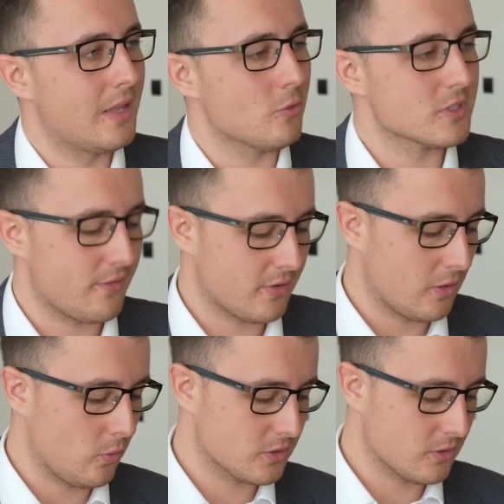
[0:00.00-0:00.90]
that was something
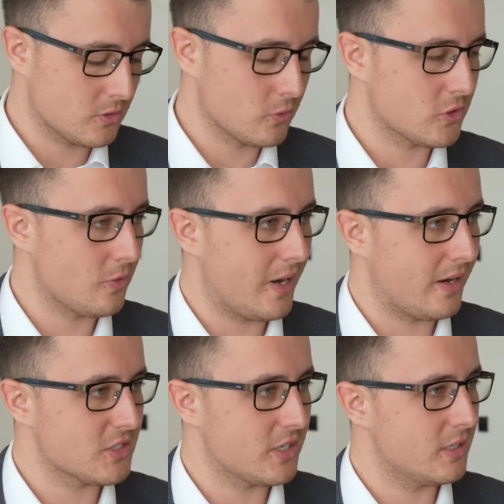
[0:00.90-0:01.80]
I was going to talk to you
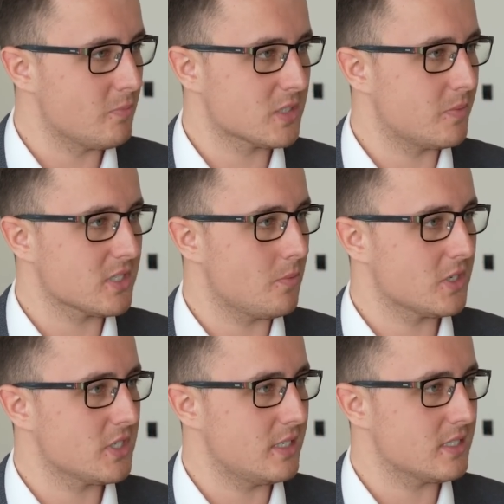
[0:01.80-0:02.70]
about actually. It must be so
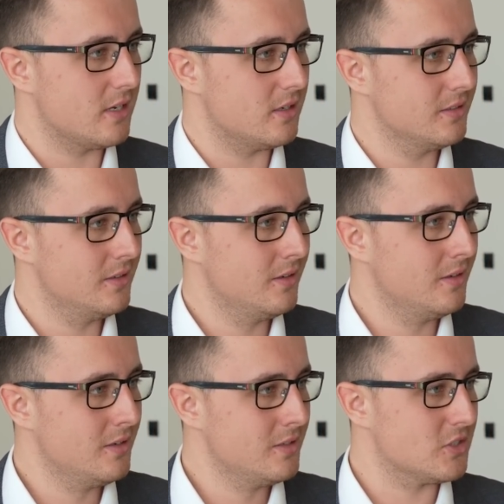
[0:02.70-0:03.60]
much easier
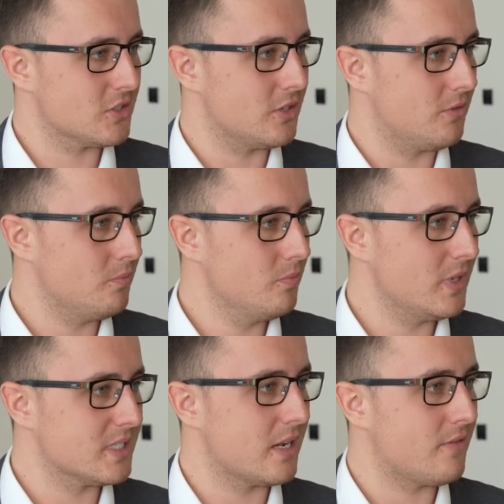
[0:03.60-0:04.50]
just to,
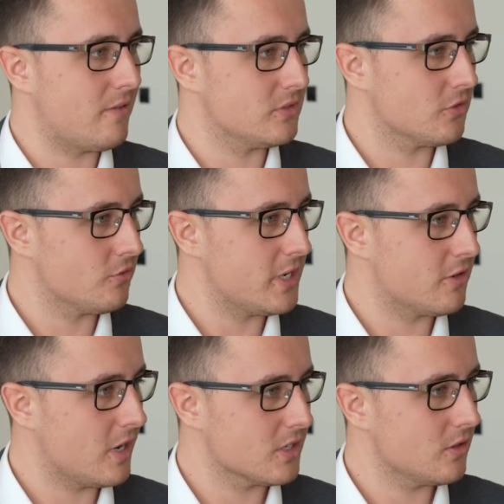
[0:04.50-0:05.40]
instead of having to
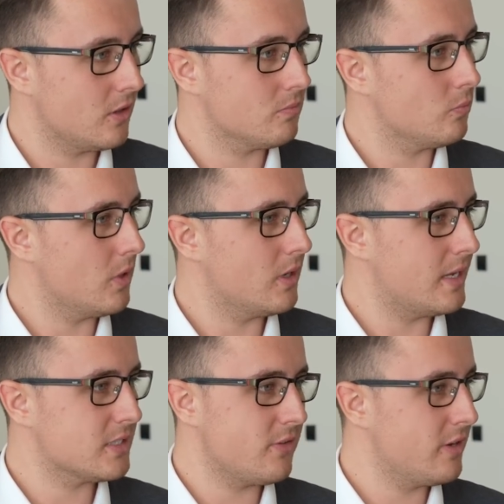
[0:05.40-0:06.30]
recrush. I,
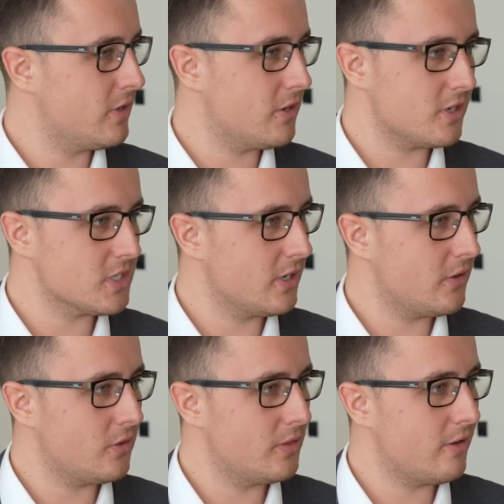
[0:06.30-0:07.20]
is there any recrushing
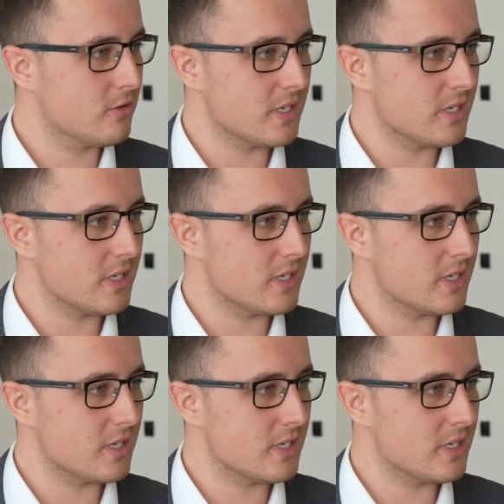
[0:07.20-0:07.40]
going on there, no or